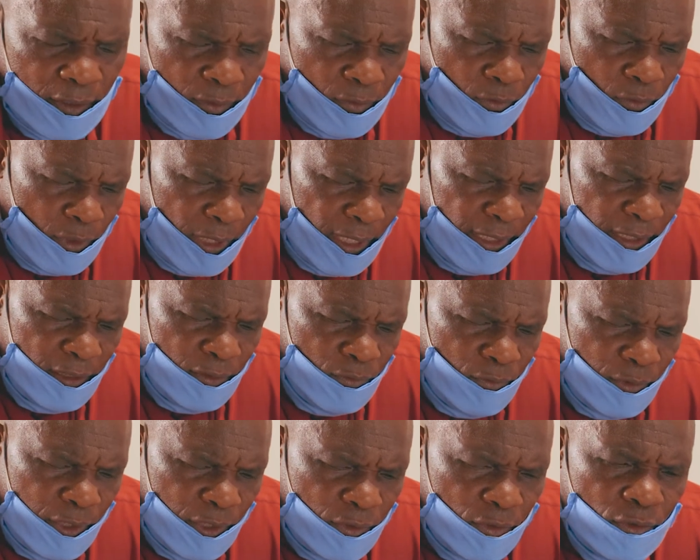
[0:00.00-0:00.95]
While
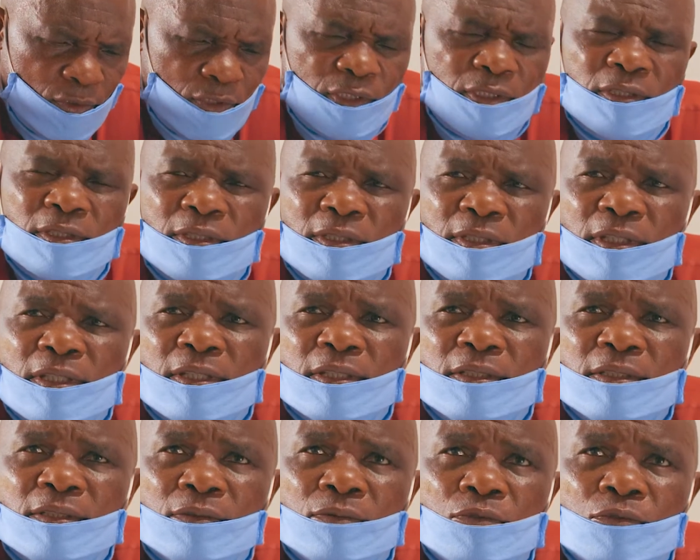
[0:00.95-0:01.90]
we thought
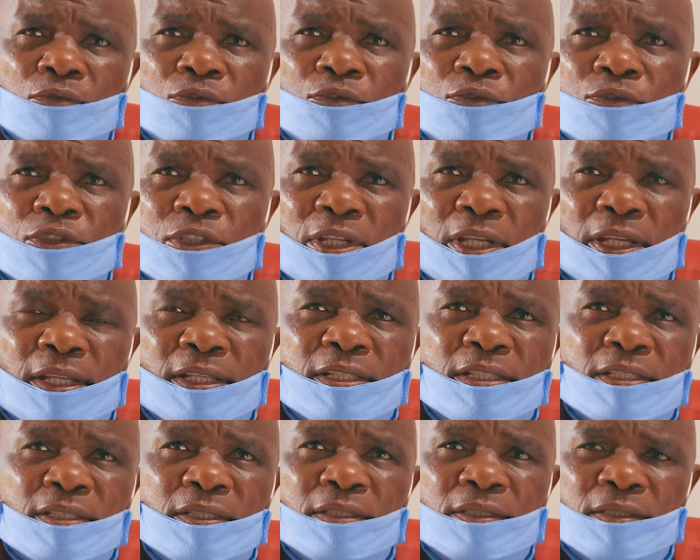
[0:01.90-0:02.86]
things would
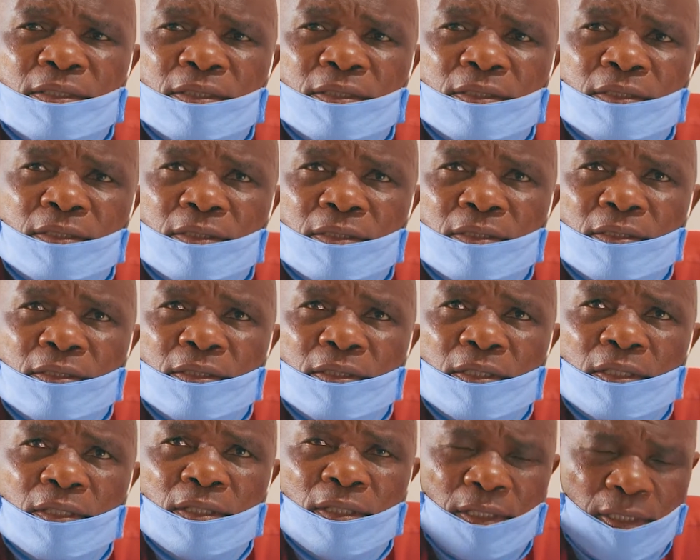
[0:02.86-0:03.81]
change,
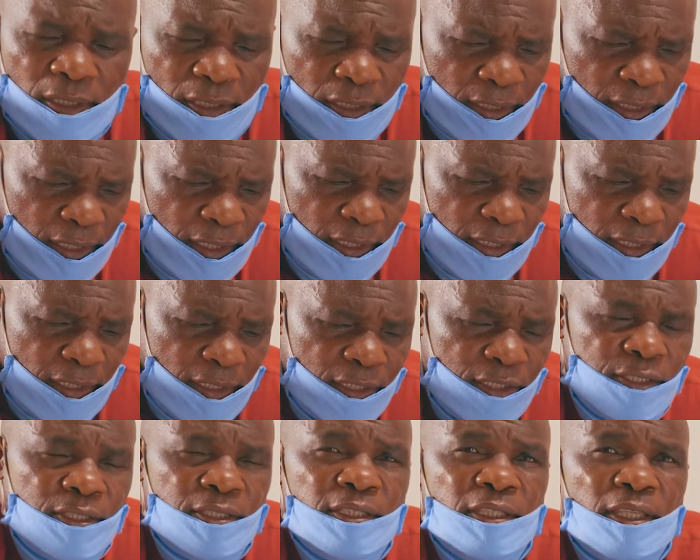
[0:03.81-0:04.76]
in this